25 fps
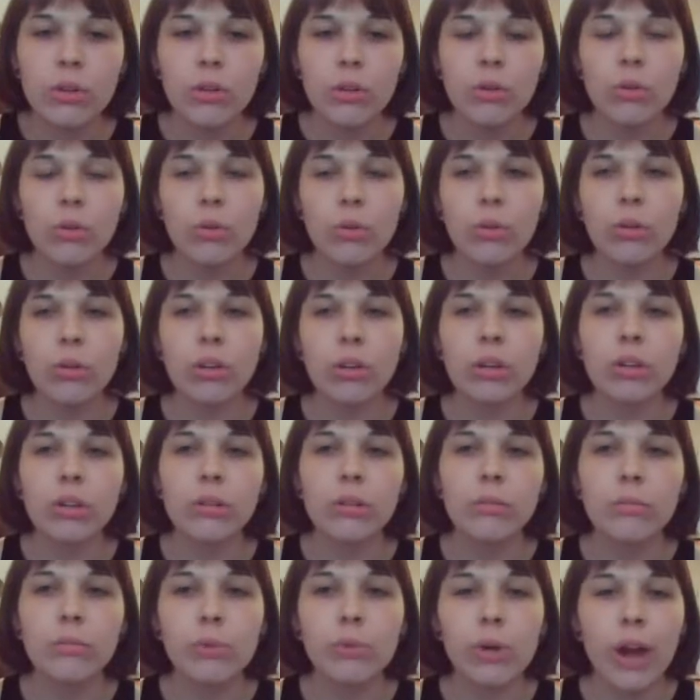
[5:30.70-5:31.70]

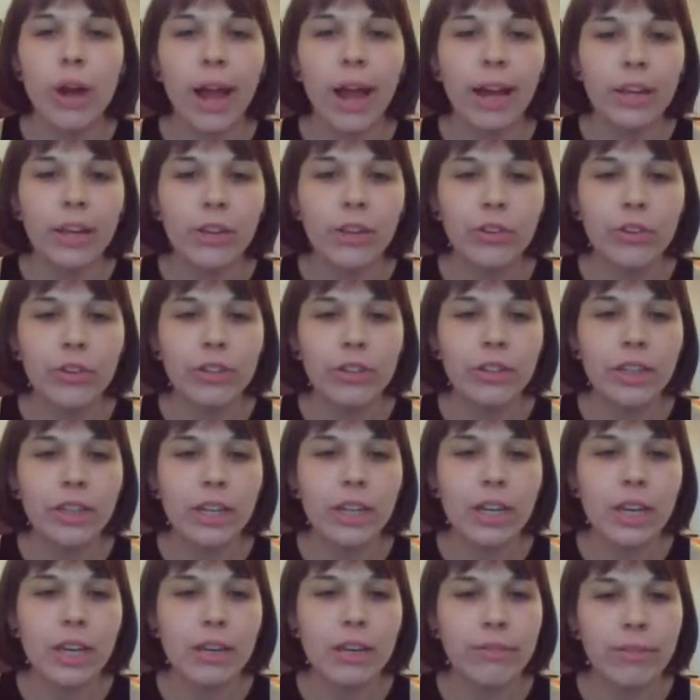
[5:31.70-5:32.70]
or more
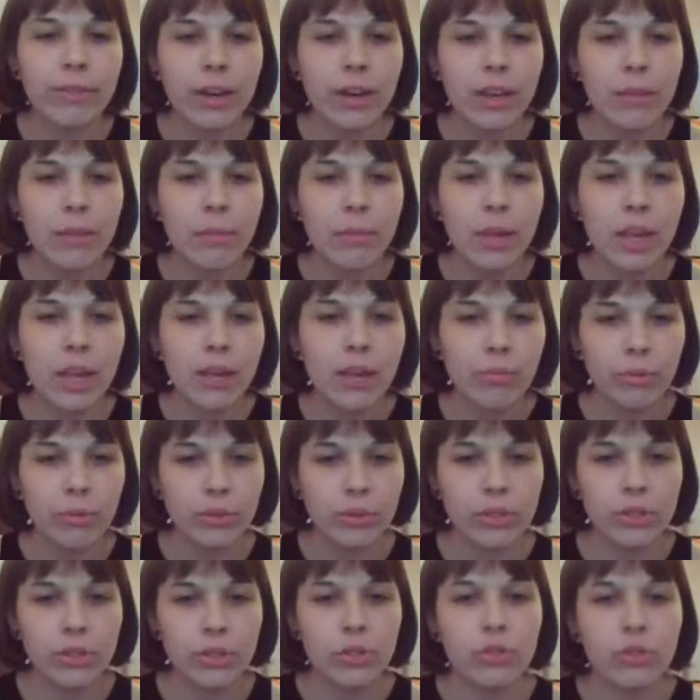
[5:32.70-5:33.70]
accurately, if I am
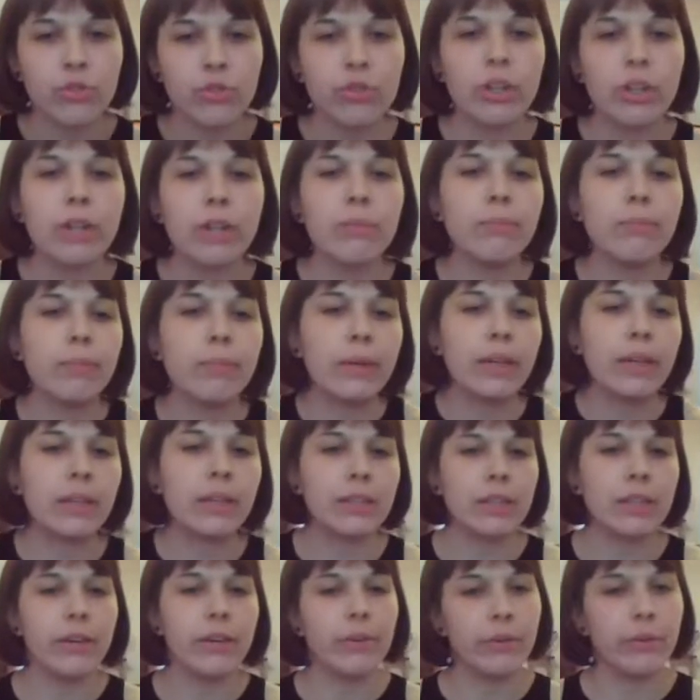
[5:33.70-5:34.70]
able to stream,
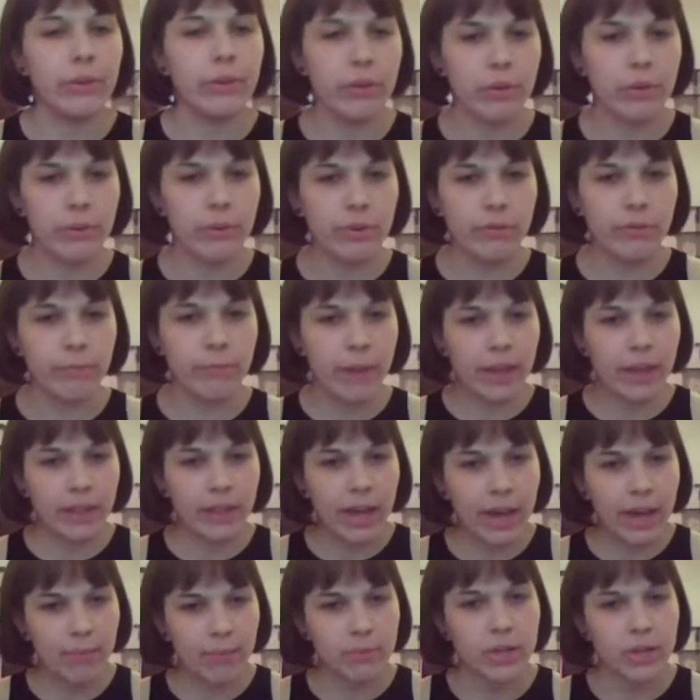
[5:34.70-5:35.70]
because I don't know if my
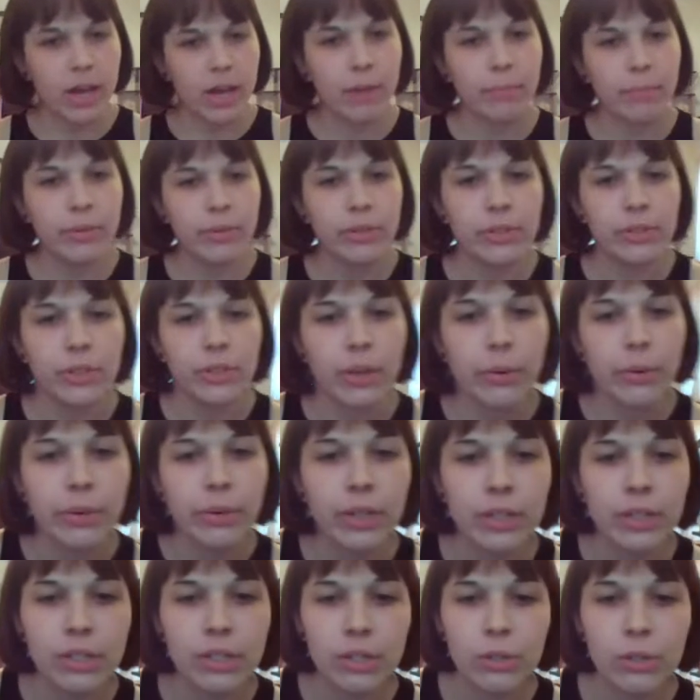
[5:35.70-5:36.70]
laptop is
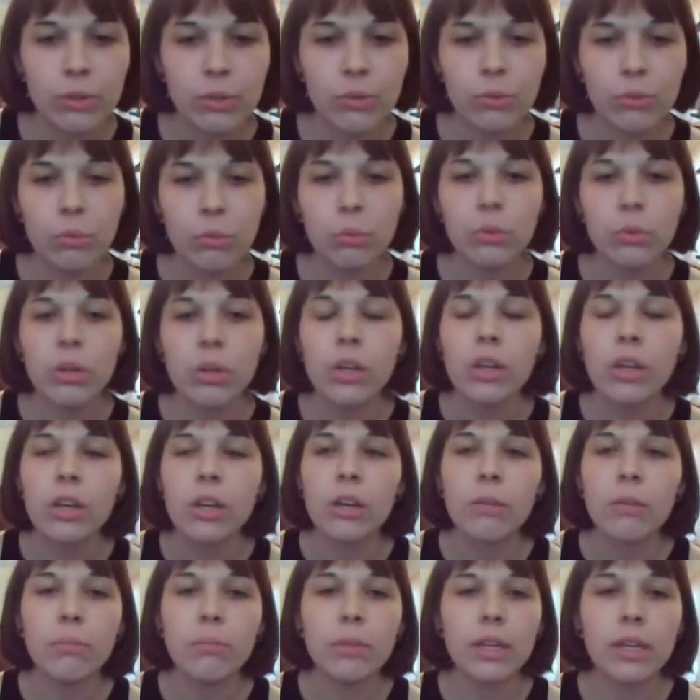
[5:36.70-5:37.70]
going to
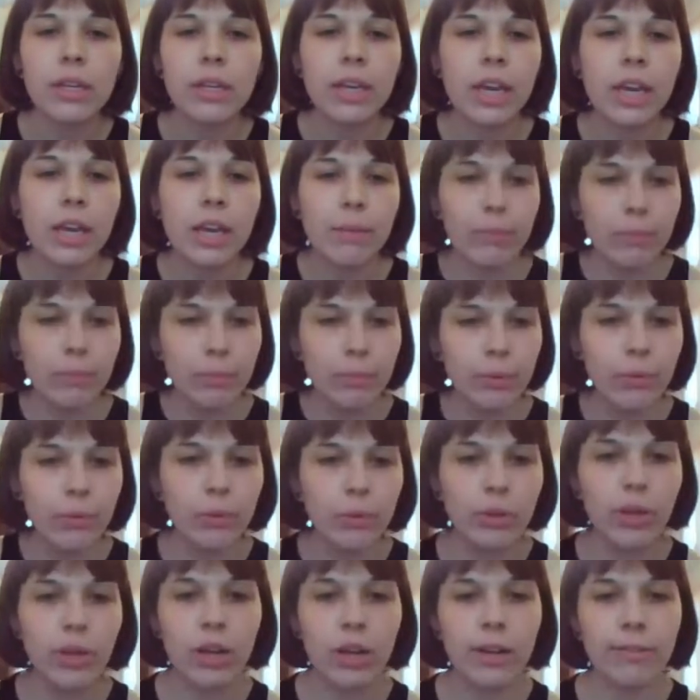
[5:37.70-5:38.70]
be
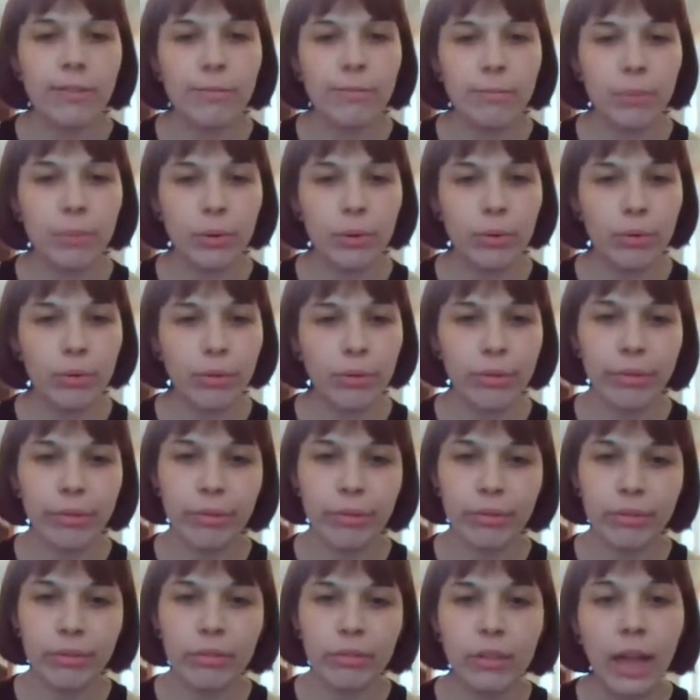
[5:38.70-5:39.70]
capable of
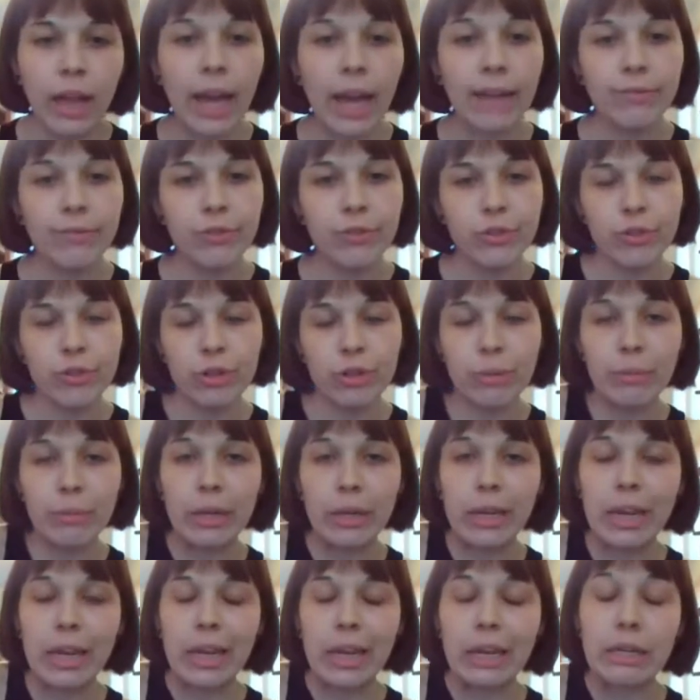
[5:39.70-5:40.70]
both live
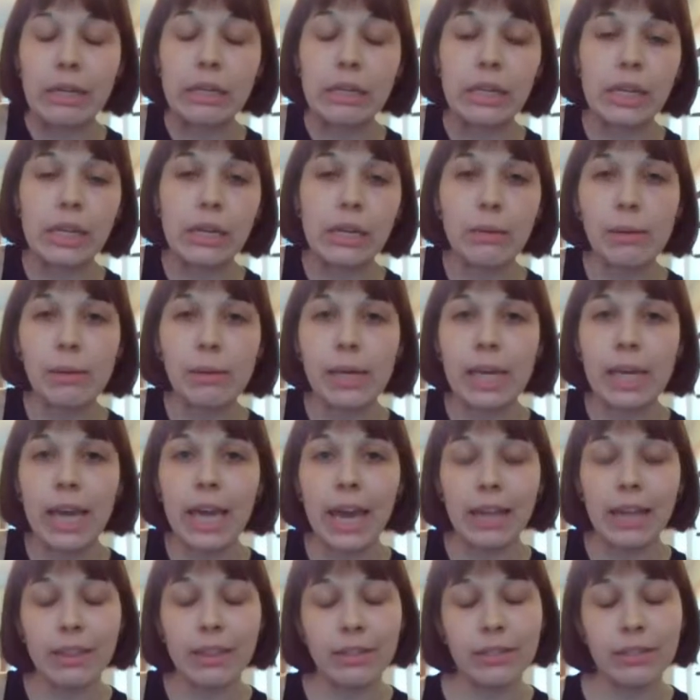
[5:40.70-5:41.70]
streaming and gaming
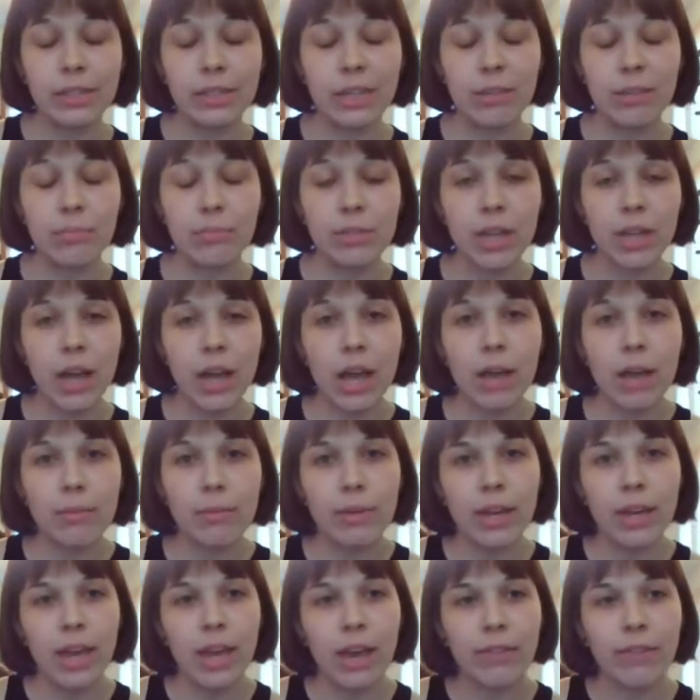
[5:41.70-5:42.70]
at the same time.
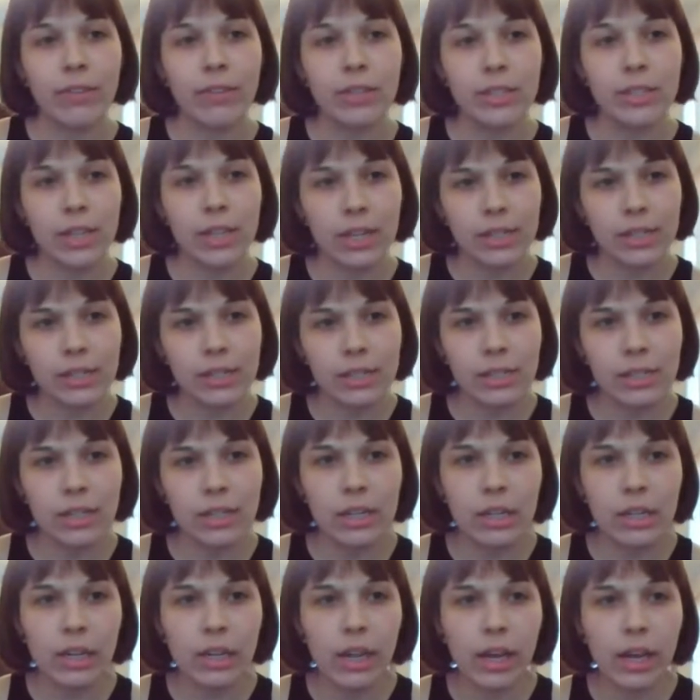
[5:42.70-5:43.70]
I haven't tested
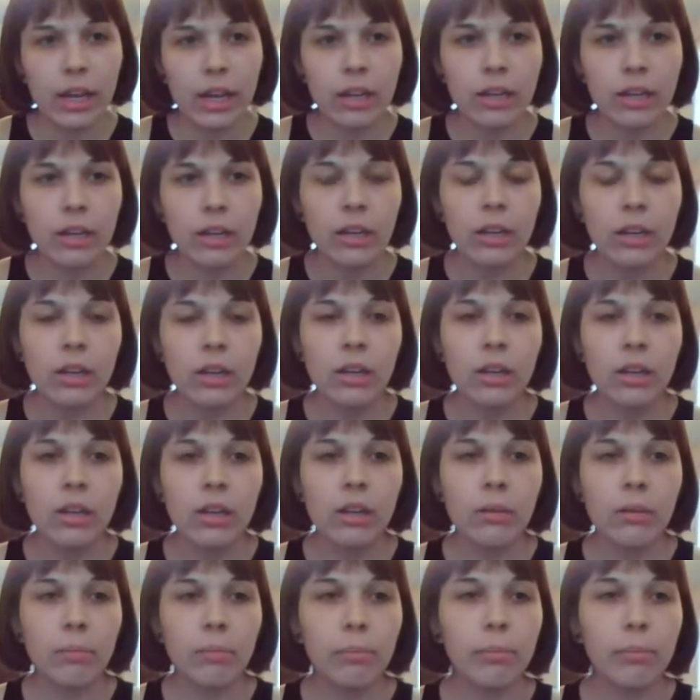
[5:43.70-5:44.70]
it yet,
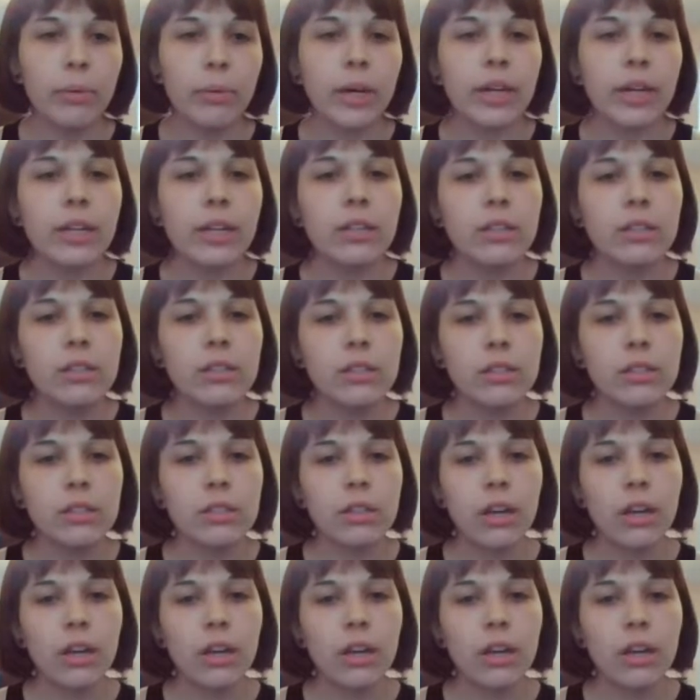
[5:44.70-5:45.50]
but